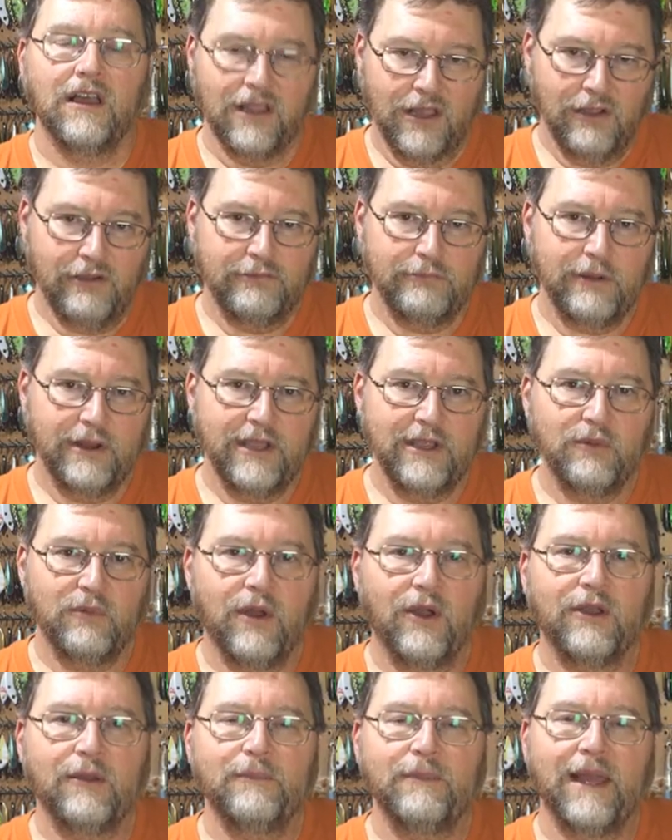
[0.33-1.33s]
Hello everybody and
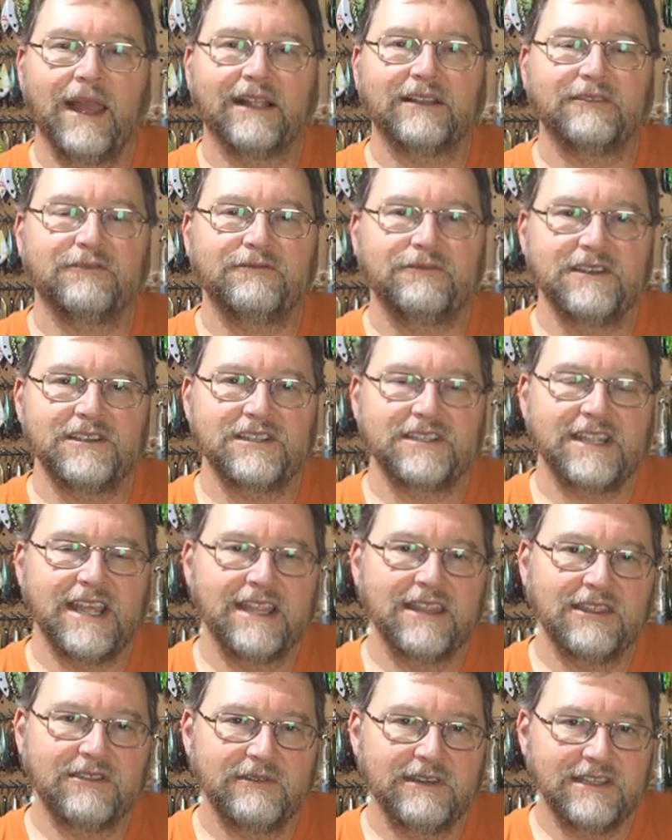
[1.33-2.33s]
welcome back to Fish
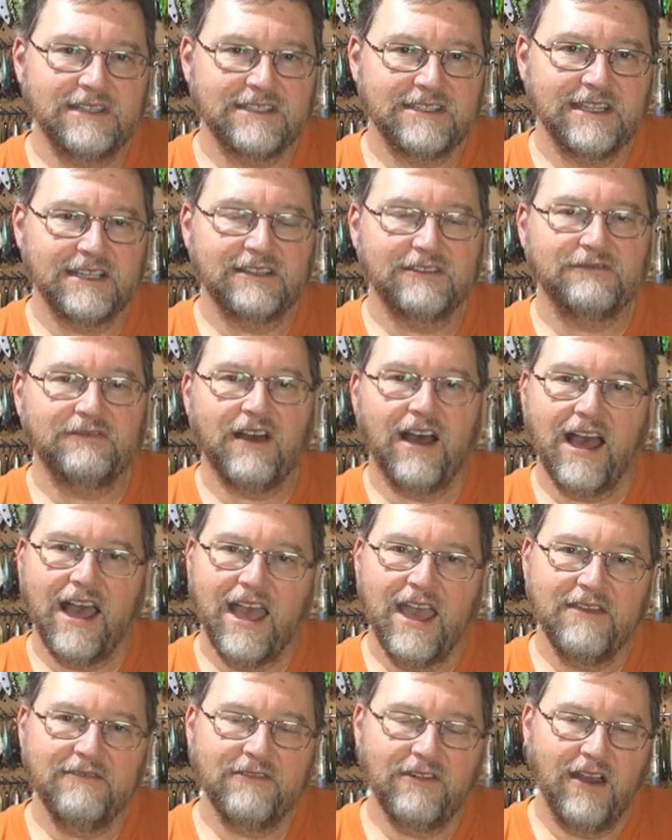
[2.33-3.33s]
Den
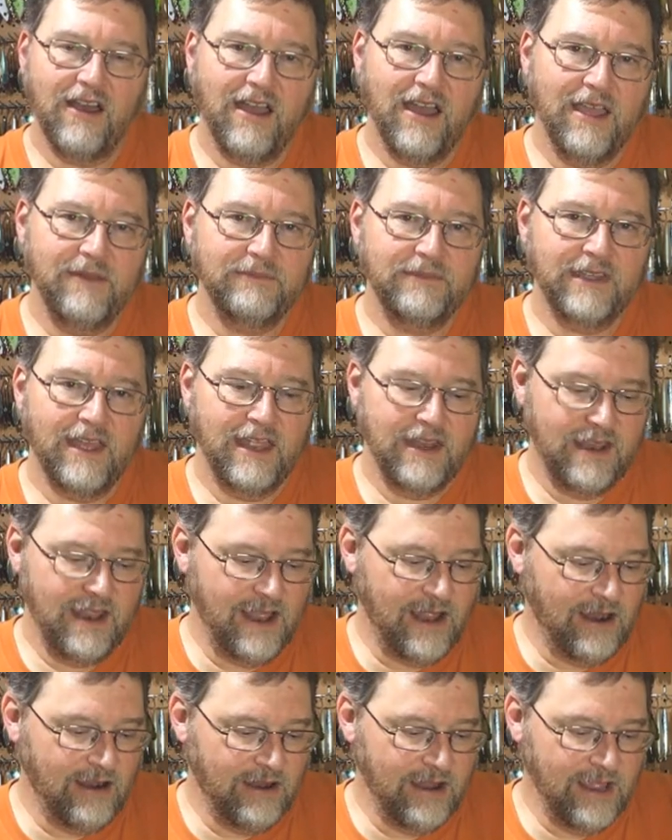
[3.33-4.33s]
365. I'm Den
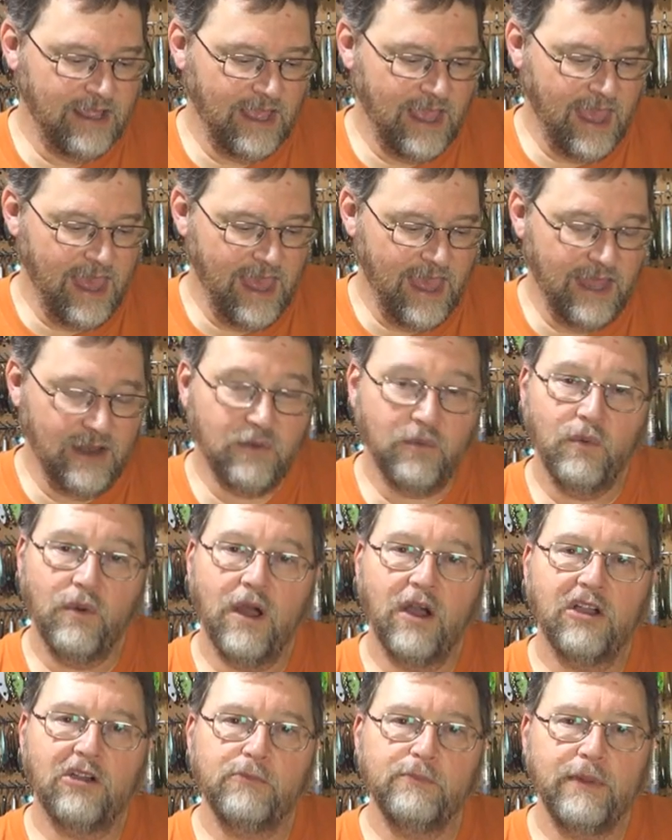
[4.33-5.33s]
Haring and
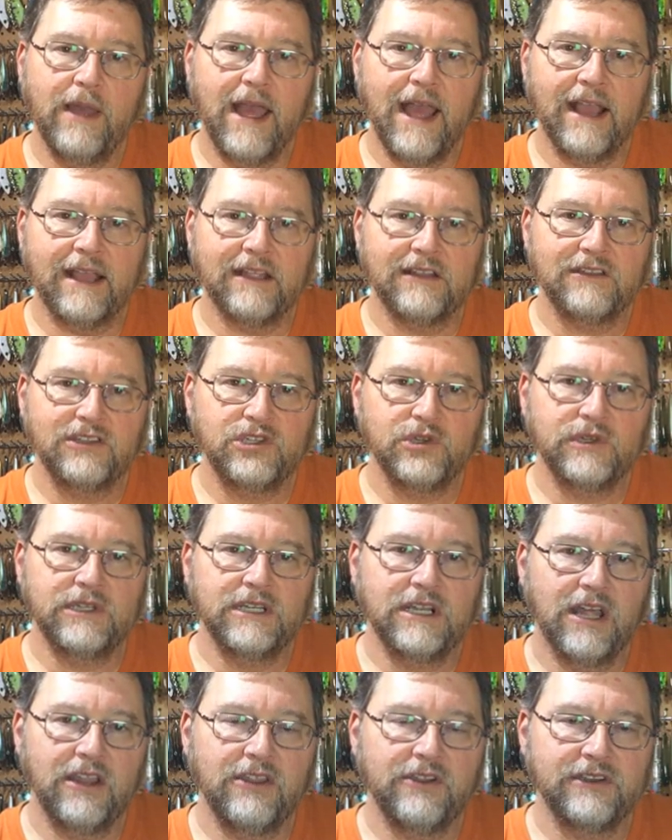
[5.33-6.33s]
welcome back to
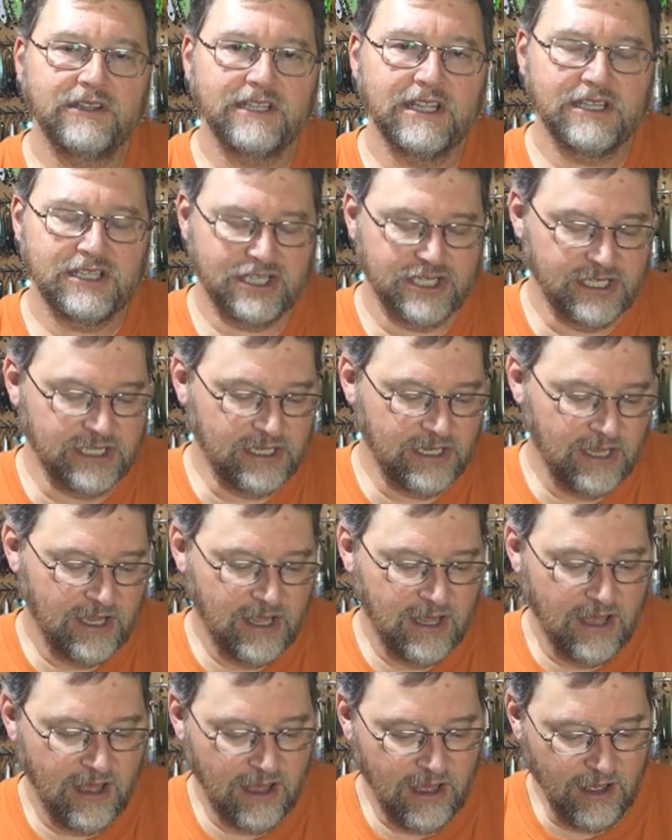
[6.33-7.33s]
another edition
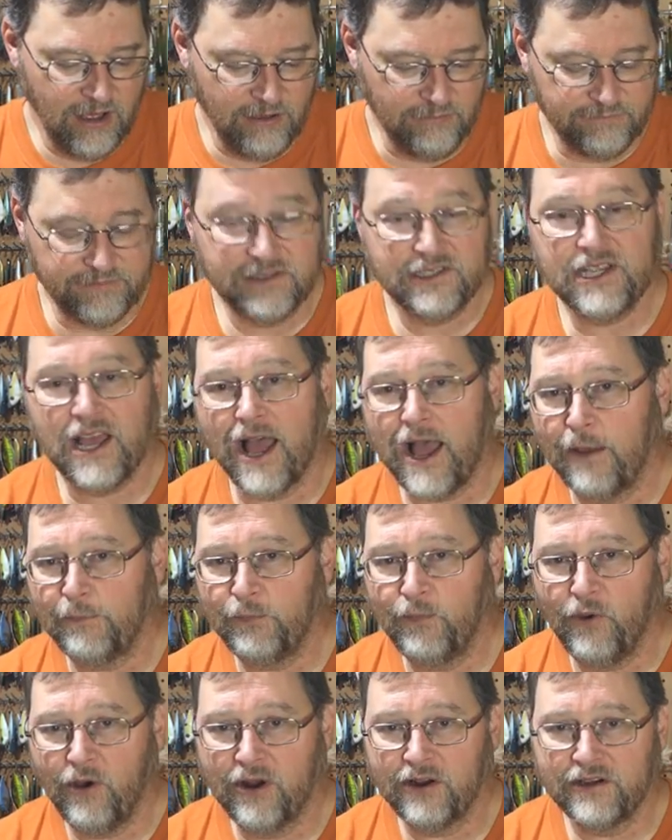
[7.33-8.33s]
of
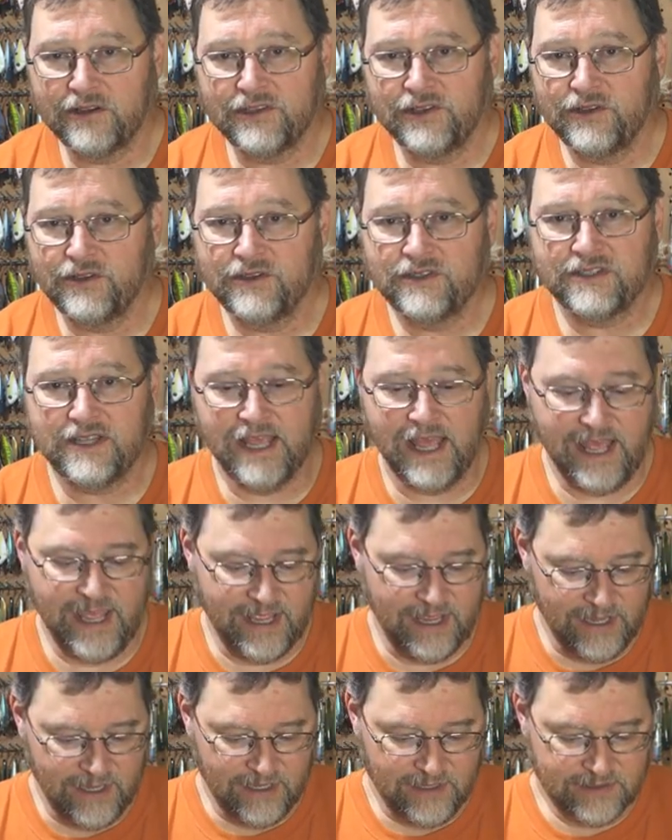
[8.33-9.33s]
Topwater
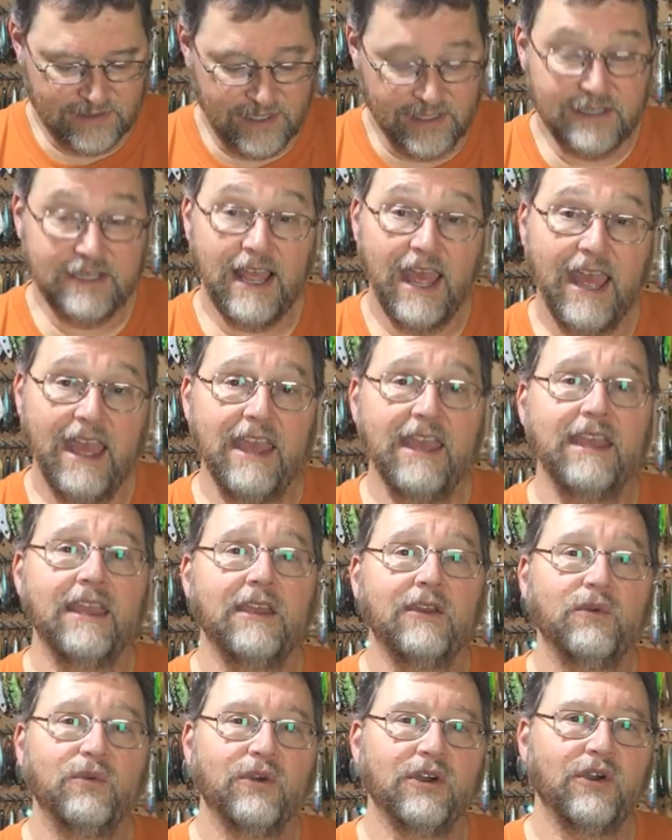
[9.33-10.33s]
Tuesday.
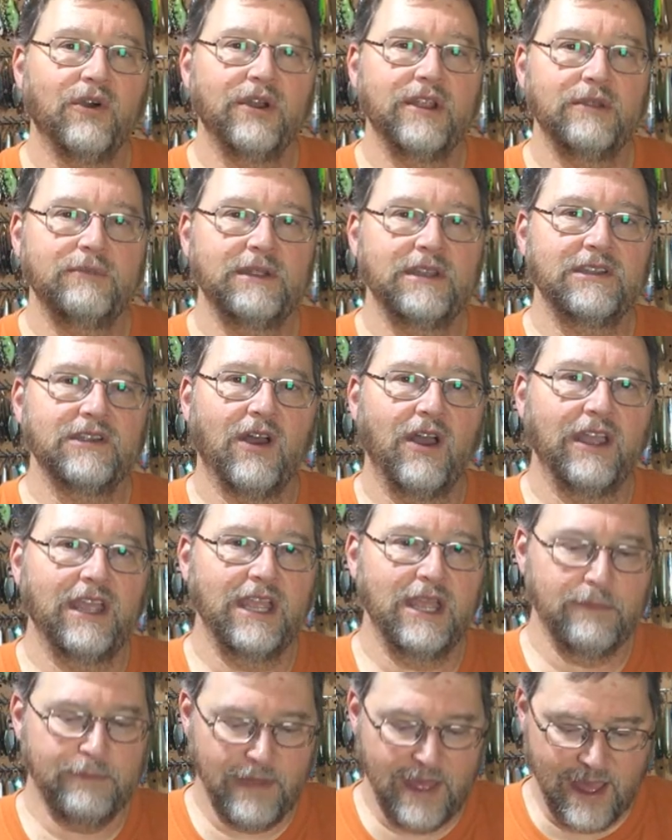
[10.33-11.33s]
Today we're going to be
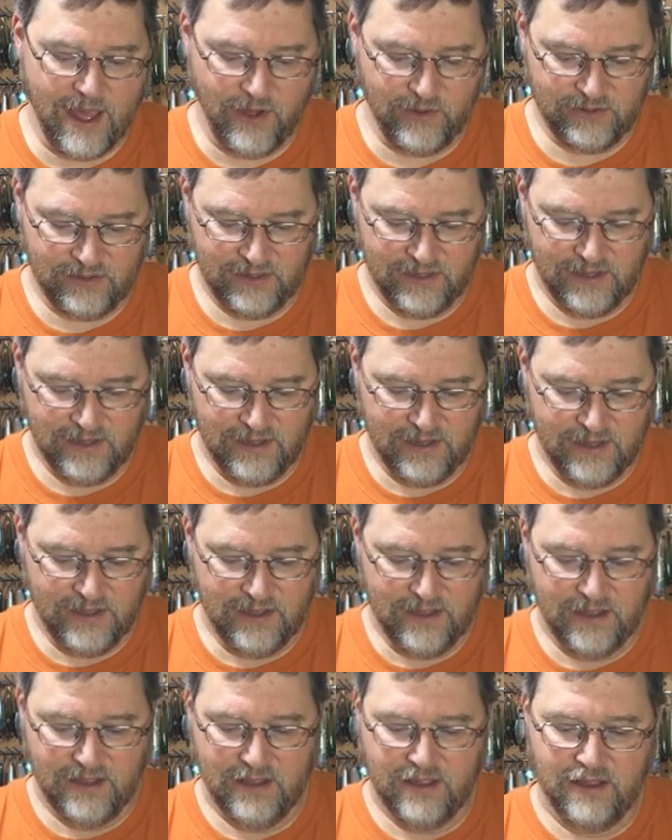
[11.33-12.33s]
talking about
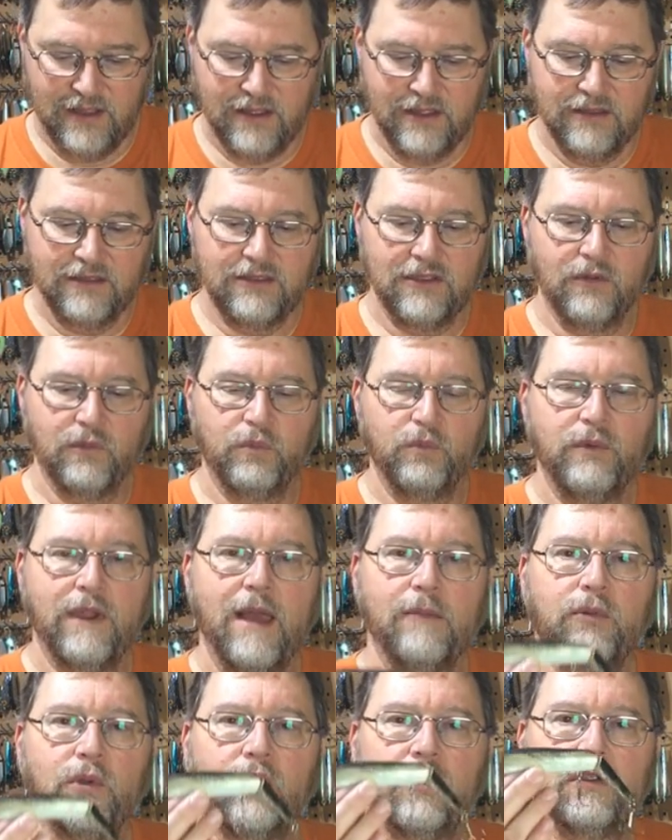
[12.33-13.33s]
the
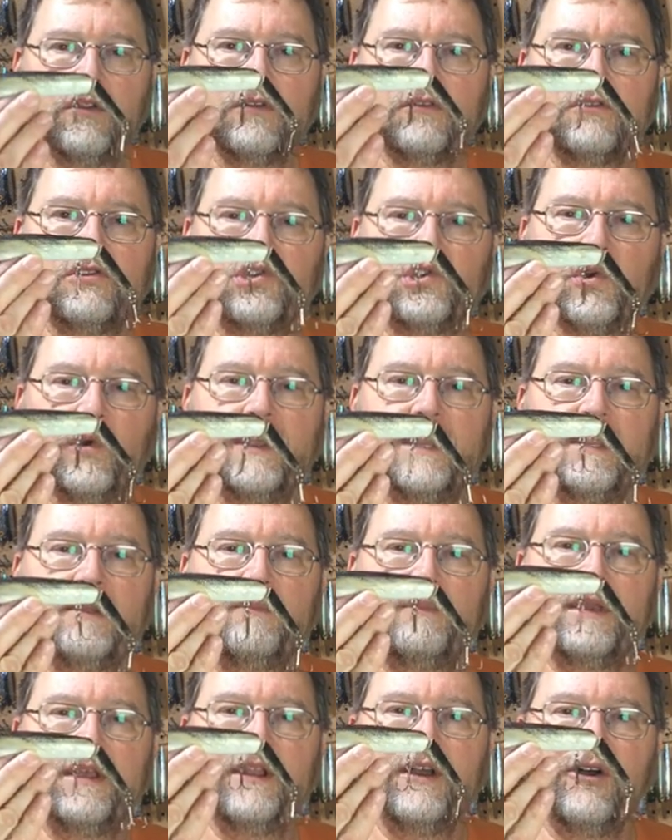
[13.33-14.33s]
Rebel
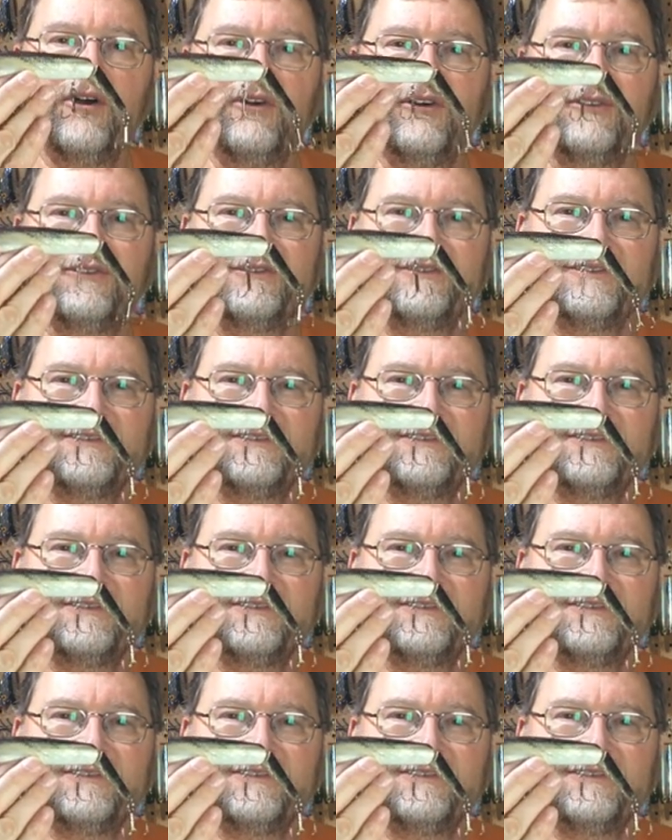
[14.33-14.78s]
Jointed Minnow.